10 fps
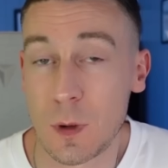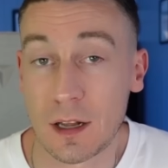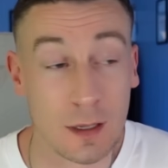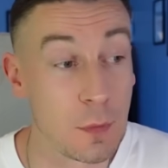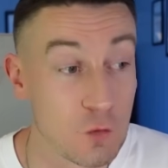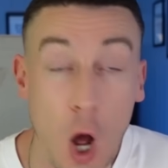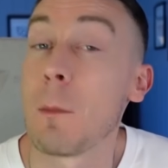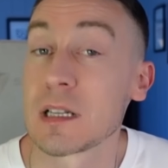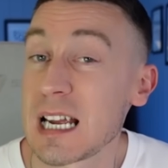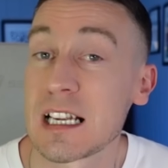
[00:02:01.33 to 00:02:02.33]
well. I think we've
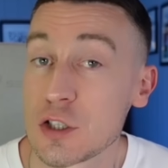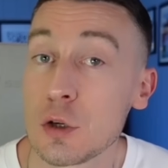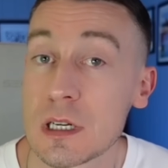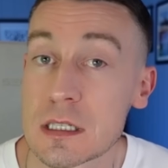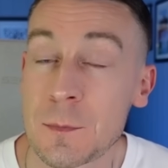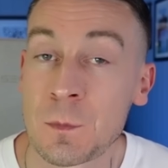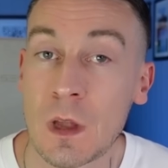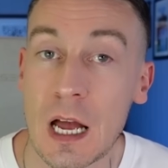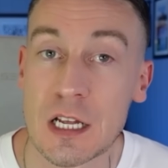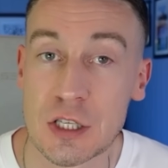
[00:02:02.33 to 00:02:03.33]
got Matheus Nunes
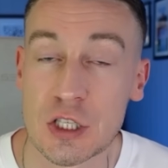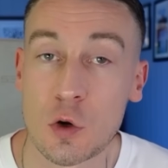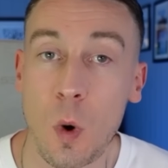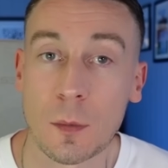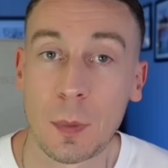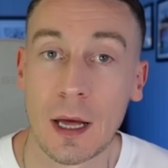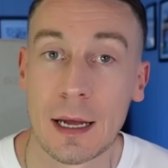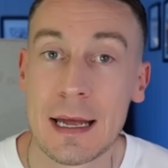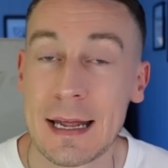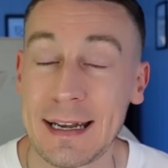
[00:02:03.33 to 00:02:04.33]
as a squad player.
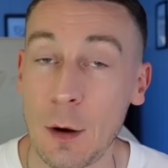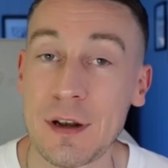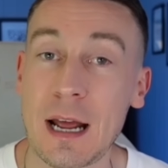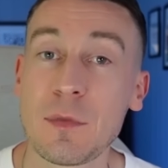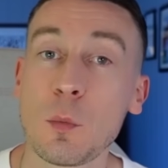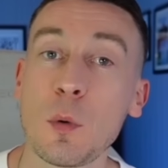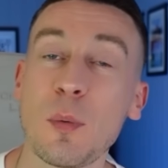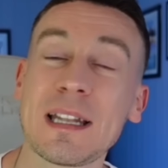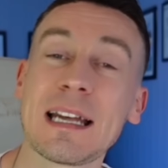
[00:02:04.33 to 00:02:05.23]
Now, a name that we were